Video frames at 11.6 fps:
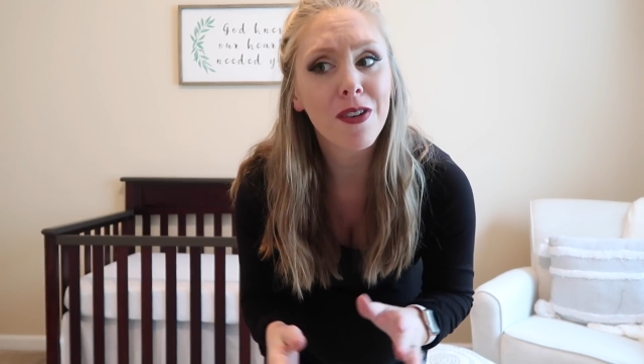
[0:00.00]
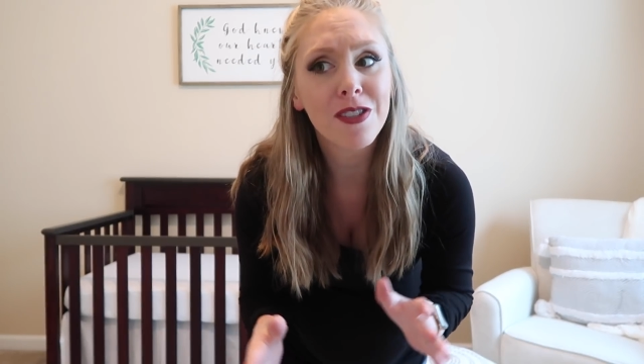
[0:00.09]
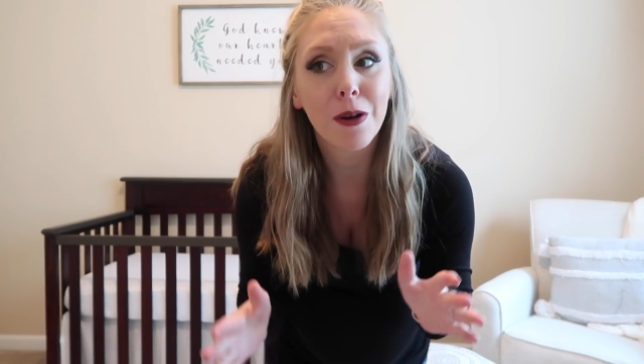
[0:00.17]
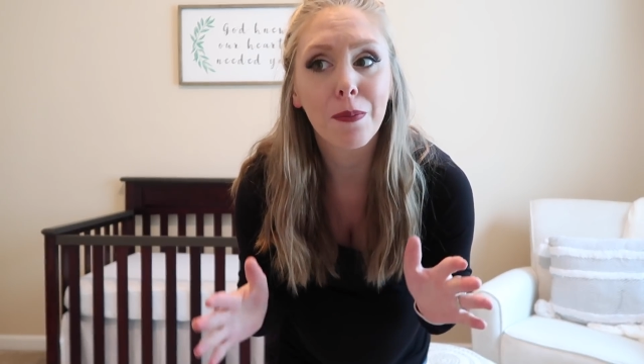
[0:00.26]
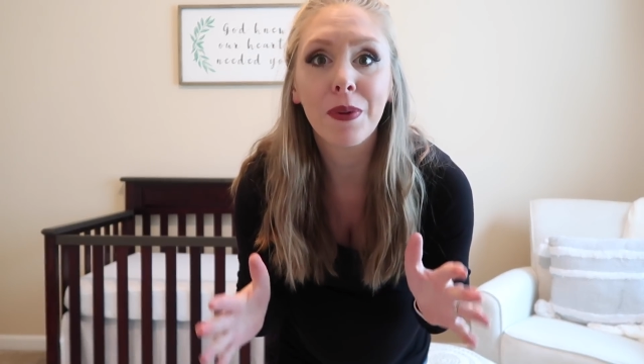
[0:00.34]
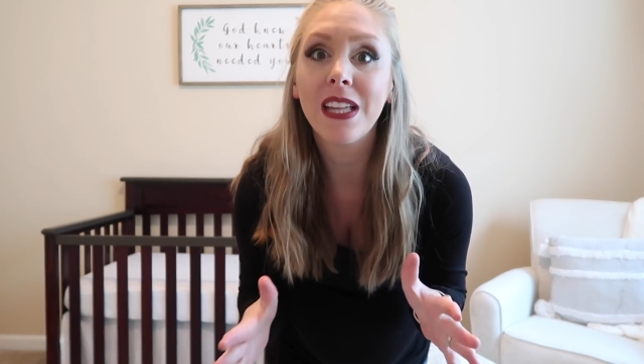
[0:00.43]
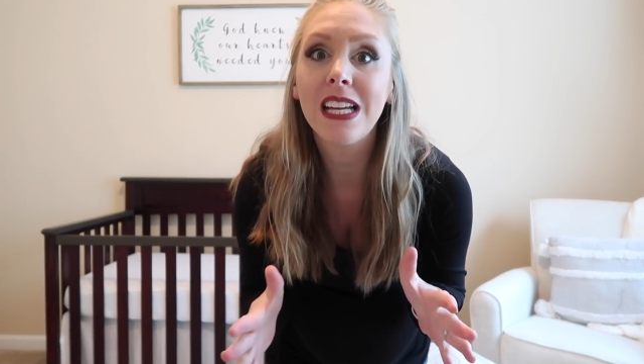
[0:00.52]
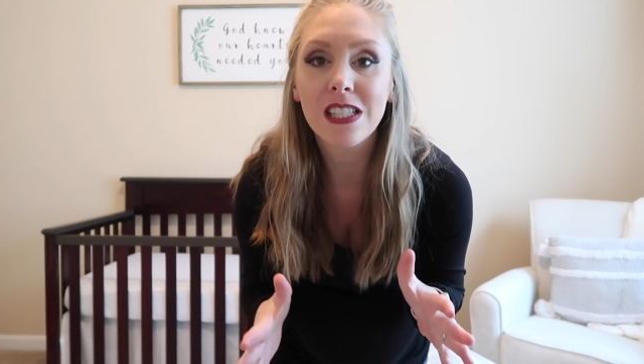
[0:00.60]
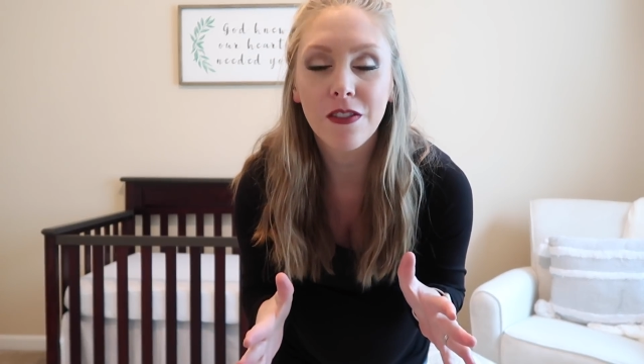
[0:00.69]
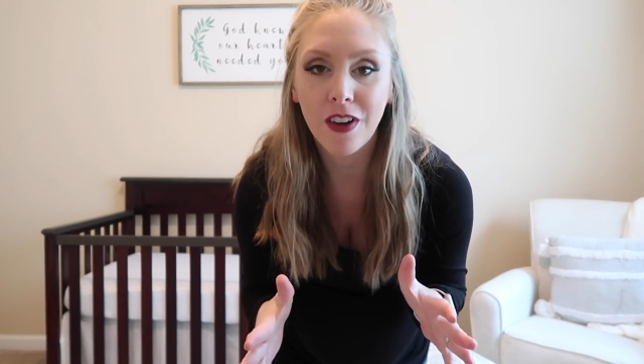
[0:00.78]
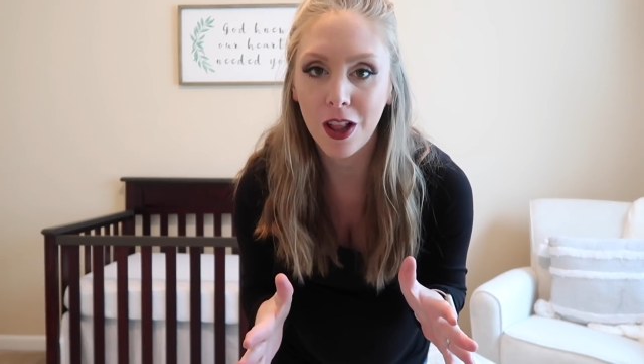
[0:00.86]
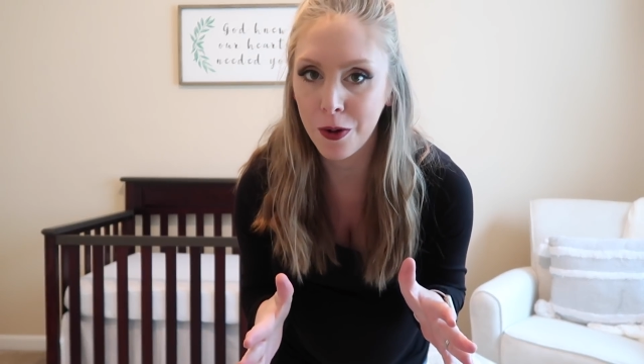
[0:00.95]
Also,
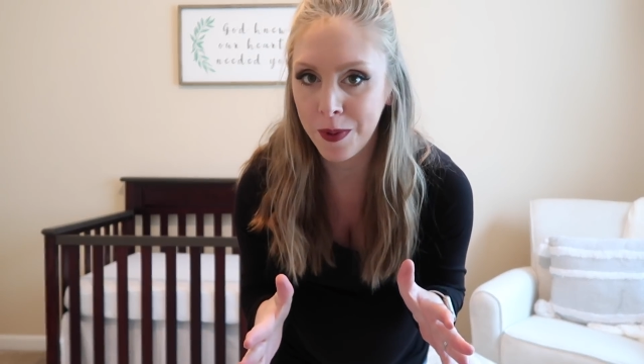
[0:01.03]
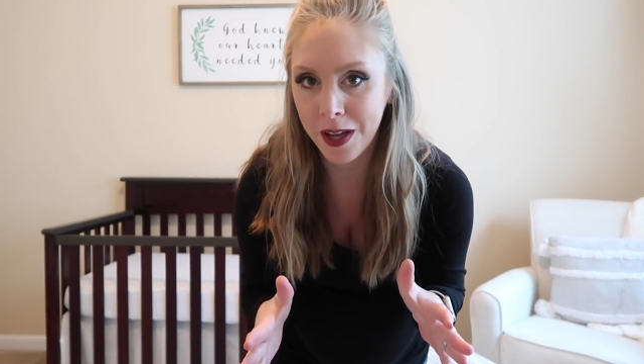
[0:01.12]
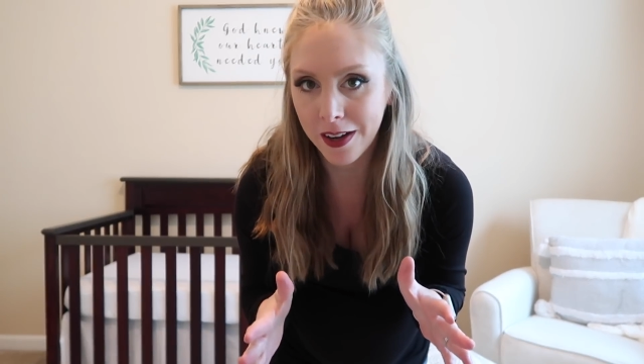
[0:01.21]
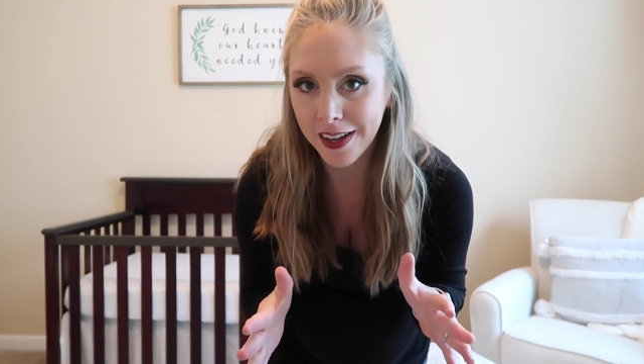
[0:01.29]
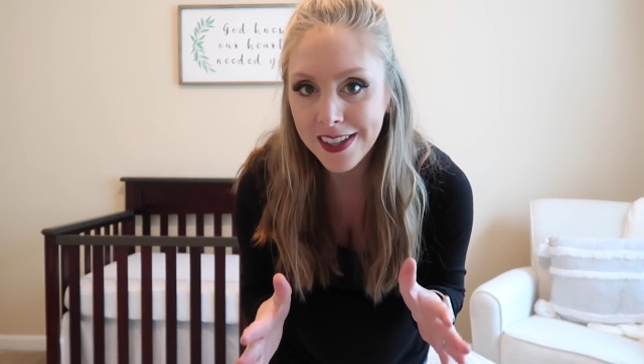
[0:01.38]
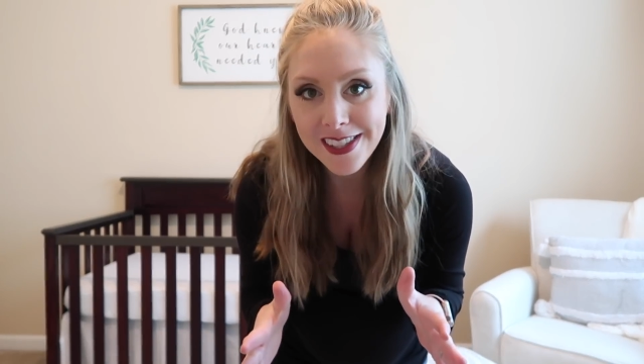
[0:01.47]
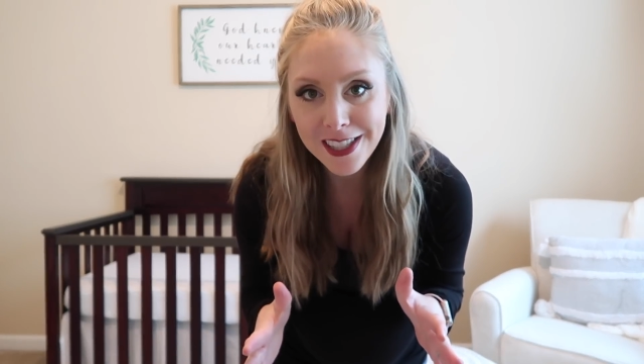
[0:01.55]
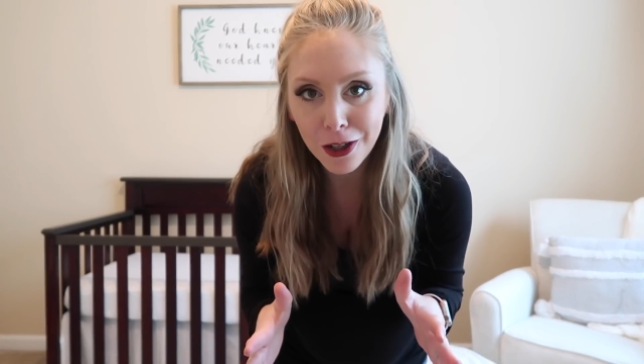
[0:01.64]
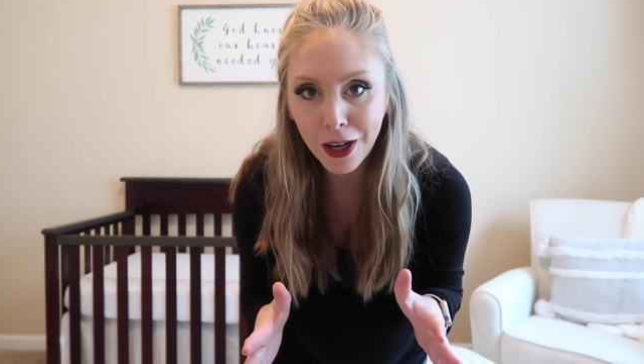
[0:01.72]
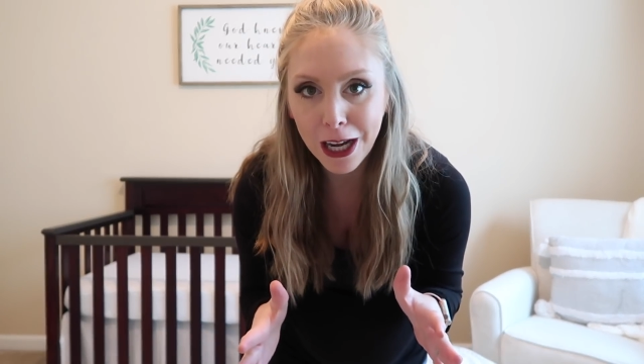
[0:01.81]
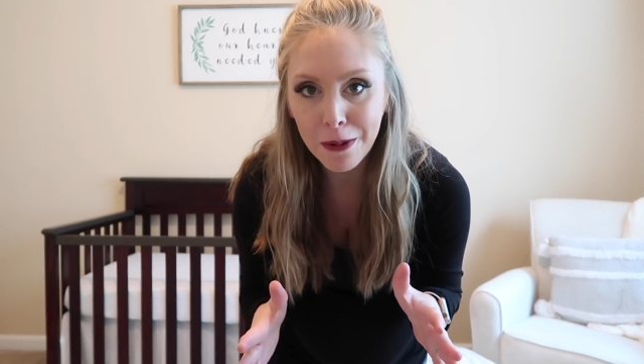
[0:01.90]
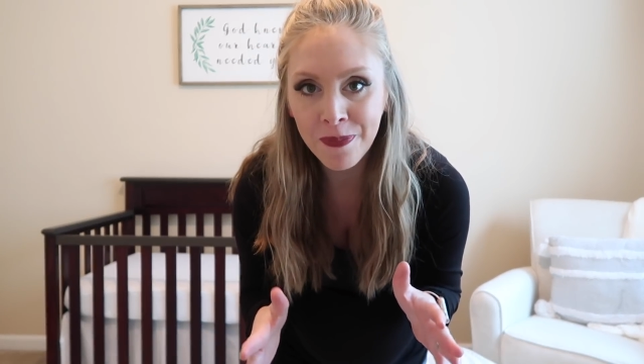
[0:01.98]
please follow me on
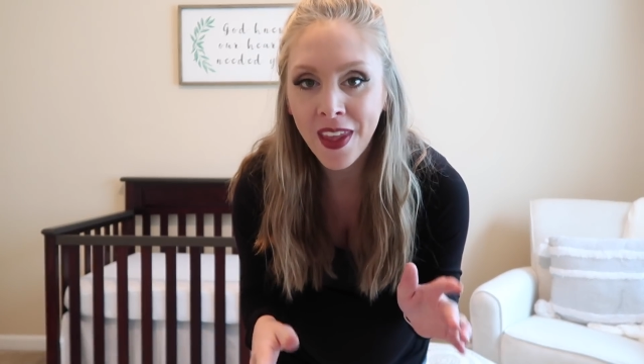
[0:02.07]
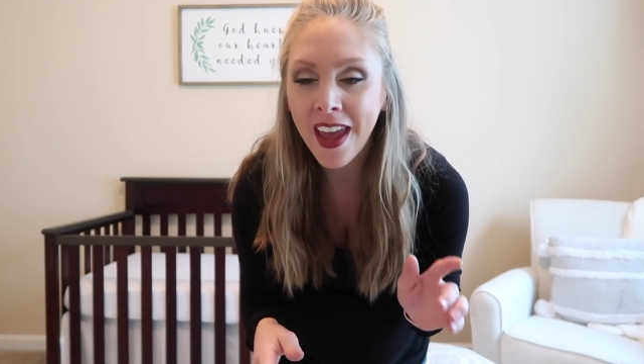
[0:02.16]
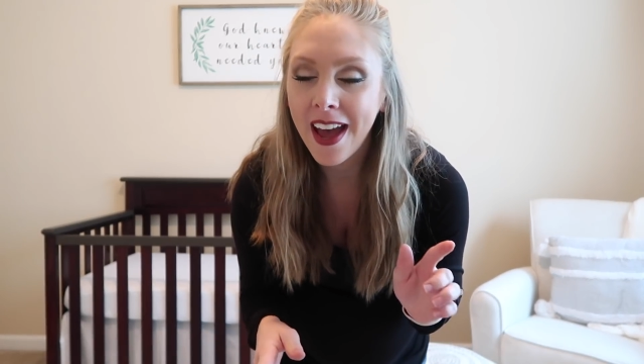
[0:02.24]
Instagram.